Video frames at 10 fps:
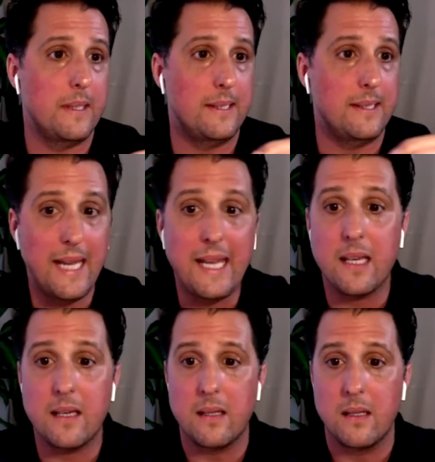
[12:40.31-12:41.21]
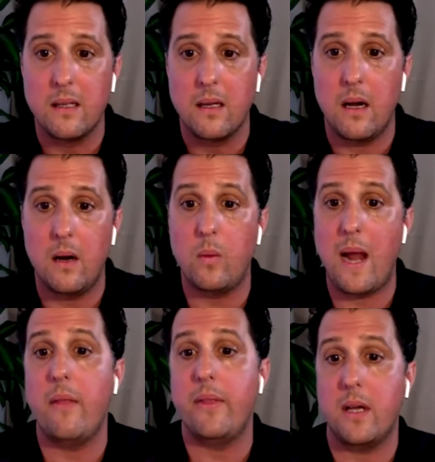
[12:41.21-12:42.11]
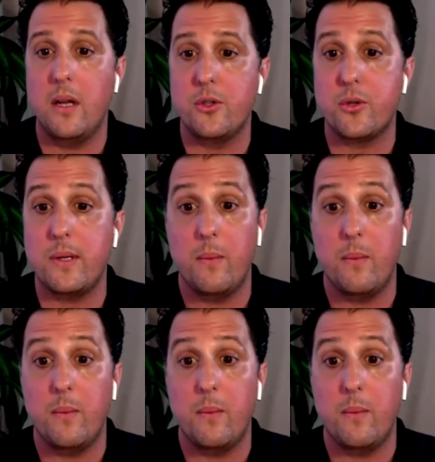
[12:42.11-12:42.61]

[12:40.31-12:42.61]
link around the country.